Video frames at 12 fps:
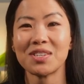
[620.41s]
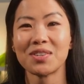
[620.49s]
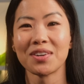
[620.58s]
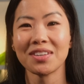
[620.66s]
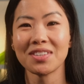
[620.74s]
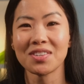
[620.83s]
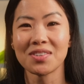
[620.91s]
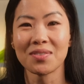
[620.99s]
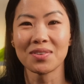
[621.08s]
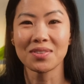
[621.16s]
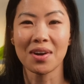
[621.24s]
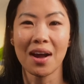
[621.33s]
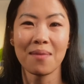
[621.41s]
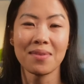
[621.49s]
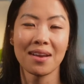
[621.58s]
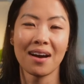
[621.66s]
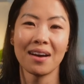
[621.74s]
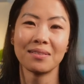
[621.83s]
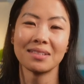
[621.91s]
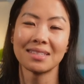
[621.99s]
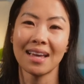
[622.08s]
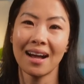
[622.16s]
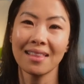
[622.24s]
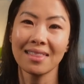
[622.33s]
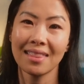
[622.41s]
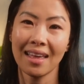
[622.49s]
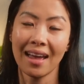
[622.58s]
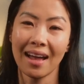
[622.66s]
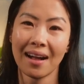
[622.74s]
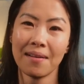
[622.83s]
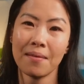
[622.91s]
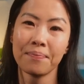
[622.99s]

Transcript: during the short time that I was out there.